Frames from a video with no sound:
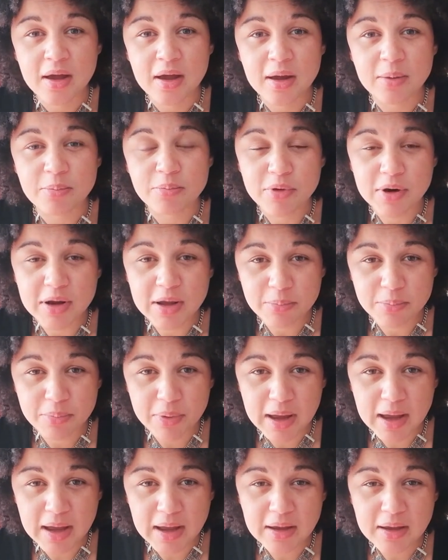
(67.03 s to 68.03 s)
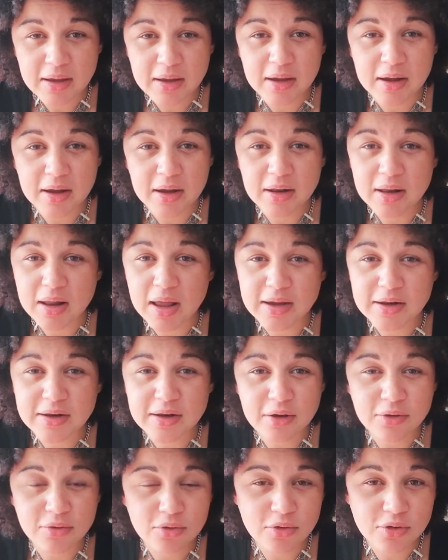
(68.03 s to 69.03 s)
and bring it back and lie
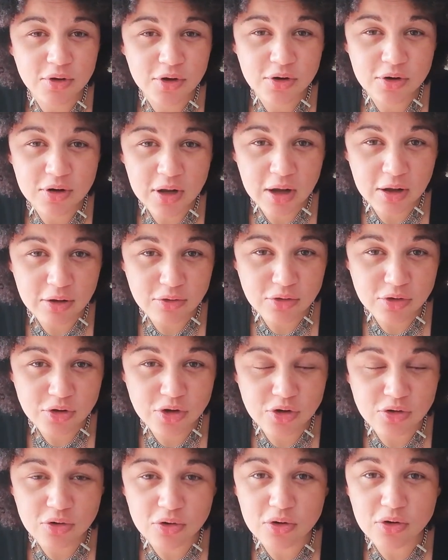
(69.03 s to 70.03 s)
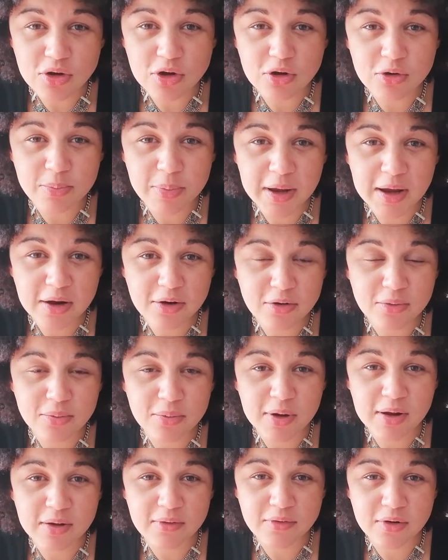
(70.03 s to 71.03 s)
down on your couch or on your bed or
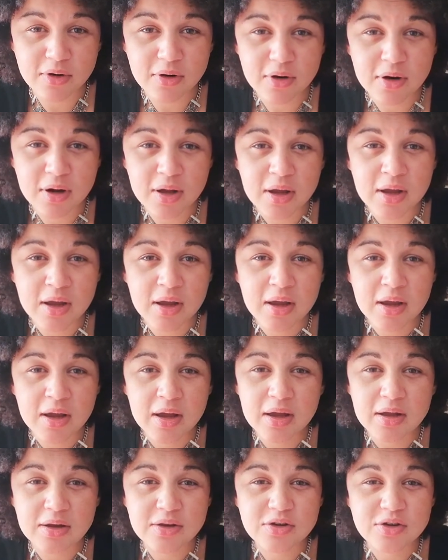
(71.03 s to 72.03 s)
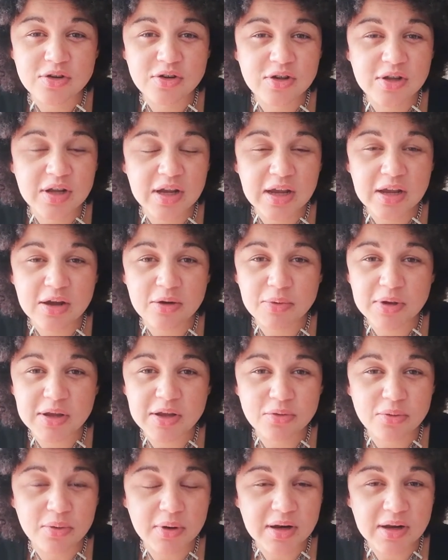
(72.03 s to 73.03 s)
whatever and just take a wee
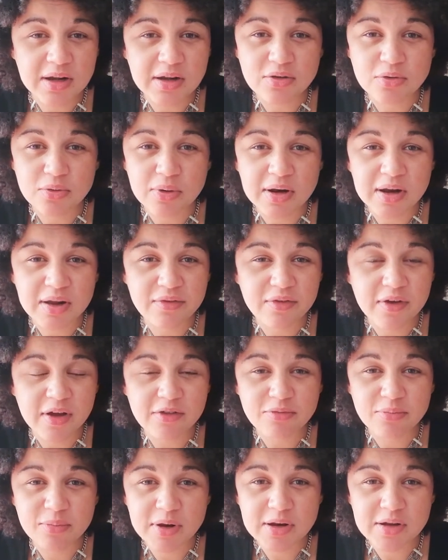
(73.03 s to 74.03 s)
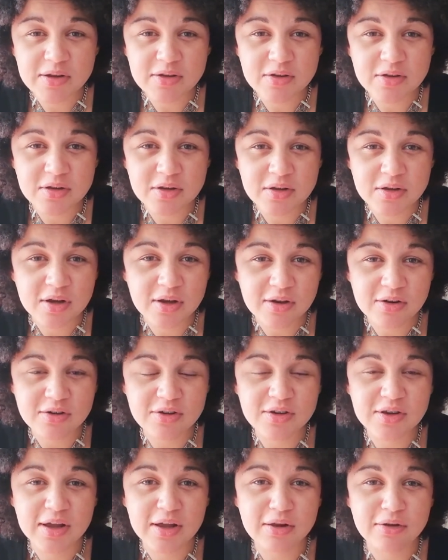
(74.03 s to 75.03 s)
20-25 minutes to
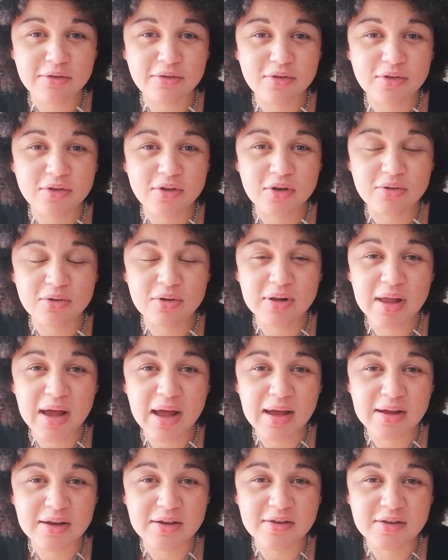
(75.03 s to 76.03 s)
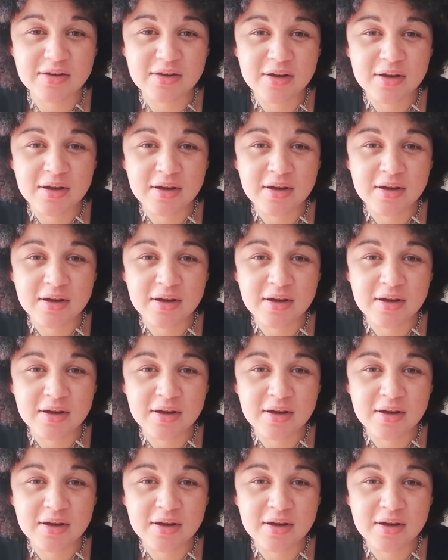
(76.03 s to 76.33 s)
yourself to relax